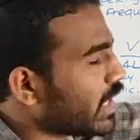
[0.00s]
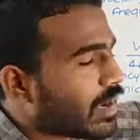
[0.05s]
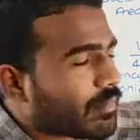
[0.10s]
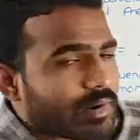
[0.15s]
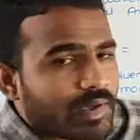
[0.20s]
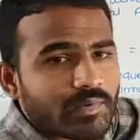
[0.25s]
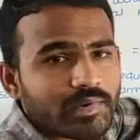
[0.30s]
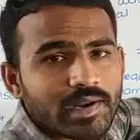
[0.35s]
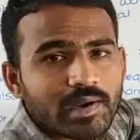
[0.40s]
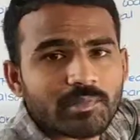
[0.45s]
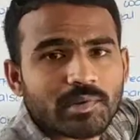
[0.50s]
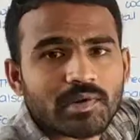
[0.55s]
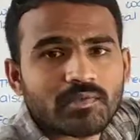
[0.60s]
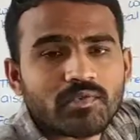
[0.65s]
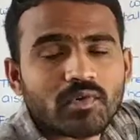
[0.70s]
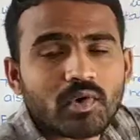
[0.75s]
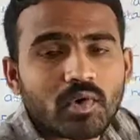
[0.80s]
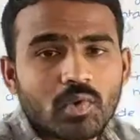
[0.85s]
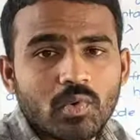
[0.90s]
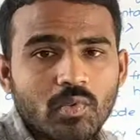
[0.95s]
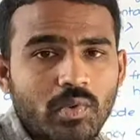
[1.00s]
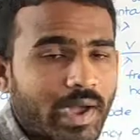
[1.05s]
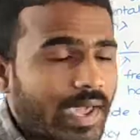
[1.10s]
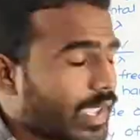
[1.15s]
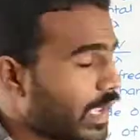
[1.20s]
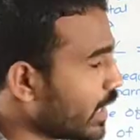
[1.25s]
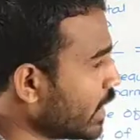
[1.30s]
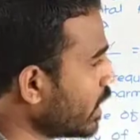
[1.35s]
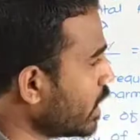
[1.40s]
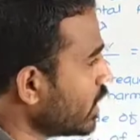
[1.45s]
lambda 1 upon 4.
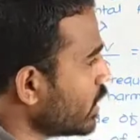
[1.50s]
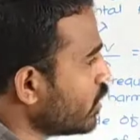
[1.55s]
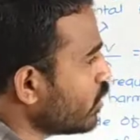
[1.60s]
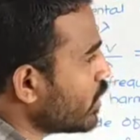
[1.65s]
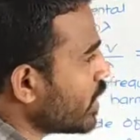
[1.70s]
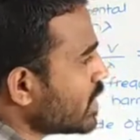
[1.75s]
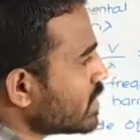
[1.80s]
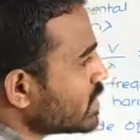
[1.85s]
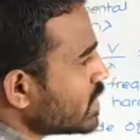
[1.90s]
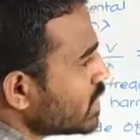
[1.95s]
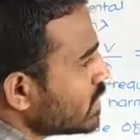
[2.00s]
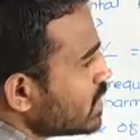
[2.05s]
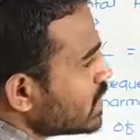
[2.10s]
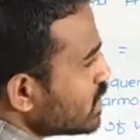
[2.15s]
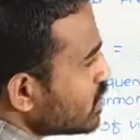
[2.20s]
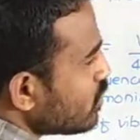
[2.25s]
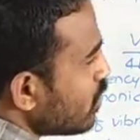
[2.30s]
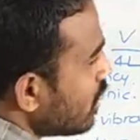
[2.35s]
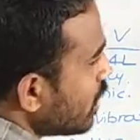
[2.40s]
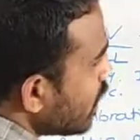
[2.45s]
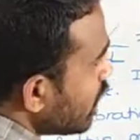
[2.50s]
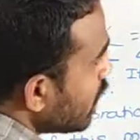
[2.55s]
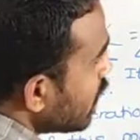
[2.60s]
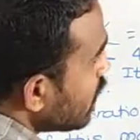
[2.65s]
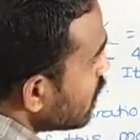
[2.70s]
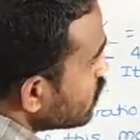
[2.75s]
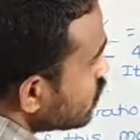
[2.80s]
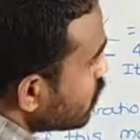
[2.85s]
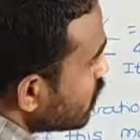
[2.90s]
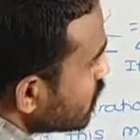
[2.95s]
Why? You can see this is what?
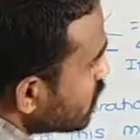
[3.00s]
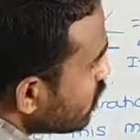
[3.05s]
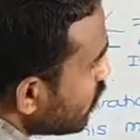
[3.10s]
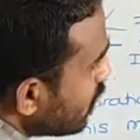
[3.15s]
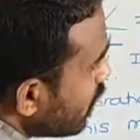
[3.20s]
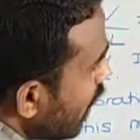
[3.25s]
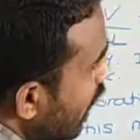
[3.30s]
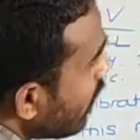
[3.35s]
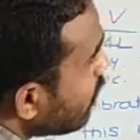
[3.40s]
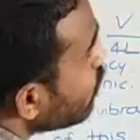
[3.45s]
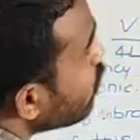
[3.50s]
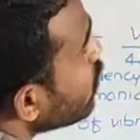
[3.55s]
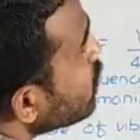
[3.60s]
So this is what? Half